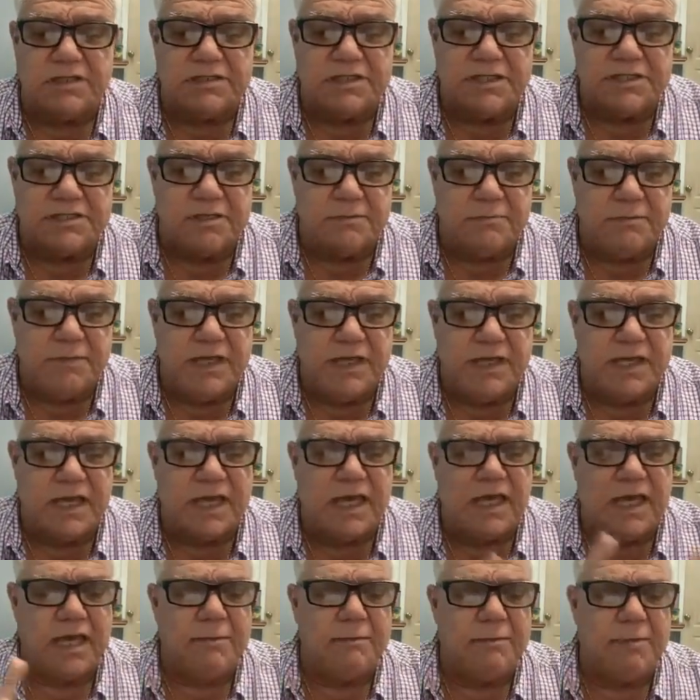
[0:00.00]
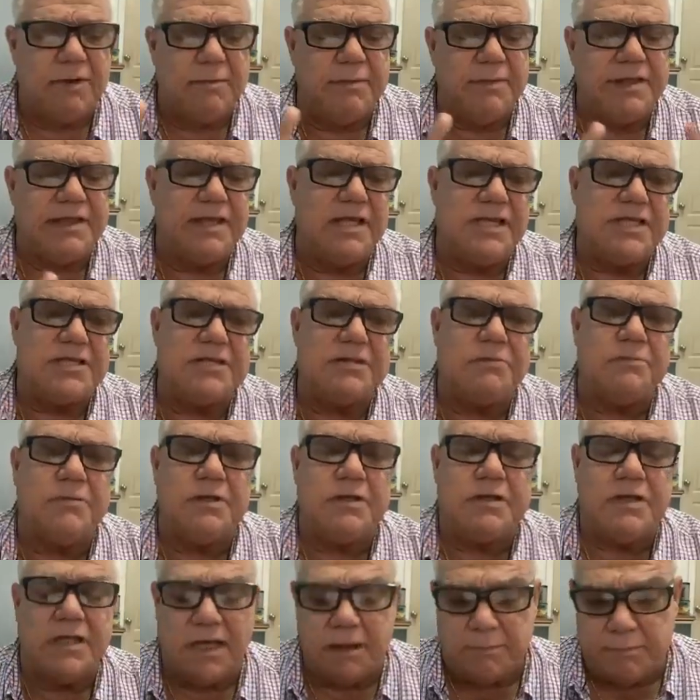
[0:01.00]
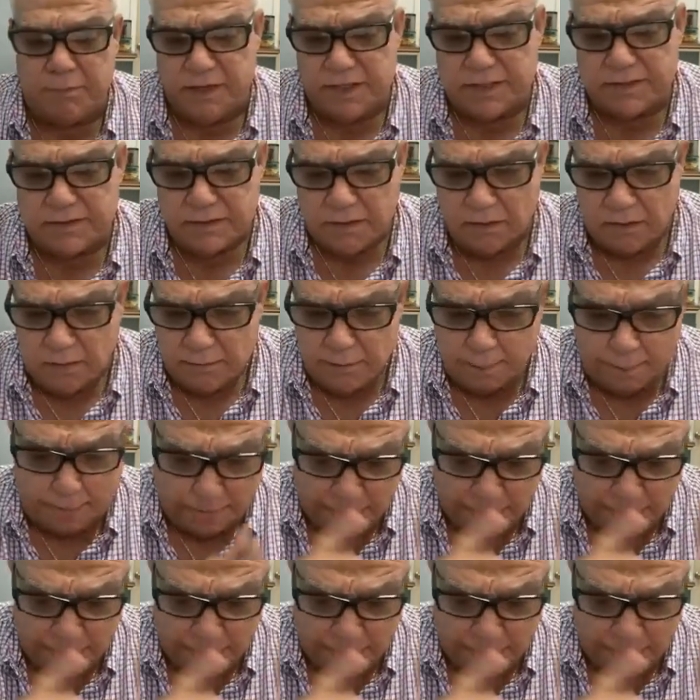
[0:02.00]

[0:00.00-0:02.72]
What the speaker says: decision-making and implementation will take place.